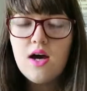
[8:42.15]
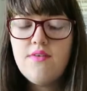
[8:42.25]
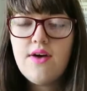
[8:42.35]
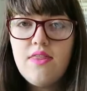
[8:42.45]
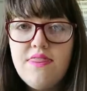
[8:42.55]

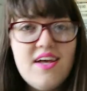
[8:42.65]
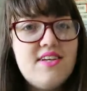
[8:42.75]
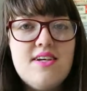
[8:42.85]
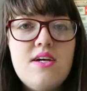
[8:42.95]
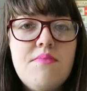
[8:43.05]
I've had
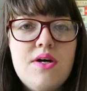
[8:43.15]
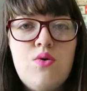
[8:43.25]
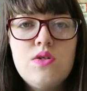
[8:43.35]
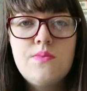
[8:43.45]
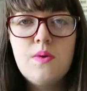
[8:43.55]
this in my
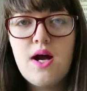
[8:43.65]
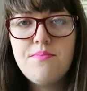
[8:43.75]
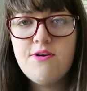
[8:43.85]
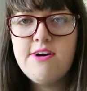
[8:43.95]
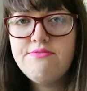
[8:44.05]
Audible
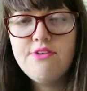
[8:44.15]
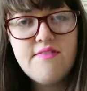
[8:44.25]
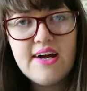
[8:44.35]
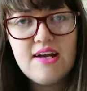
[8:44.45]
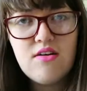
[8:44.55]
library for a
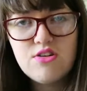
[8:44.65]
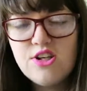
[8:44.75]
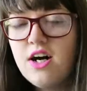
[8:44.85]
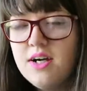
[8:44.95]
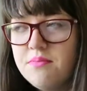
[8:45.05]
very long
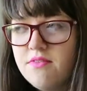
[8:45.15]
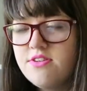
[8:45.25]
time.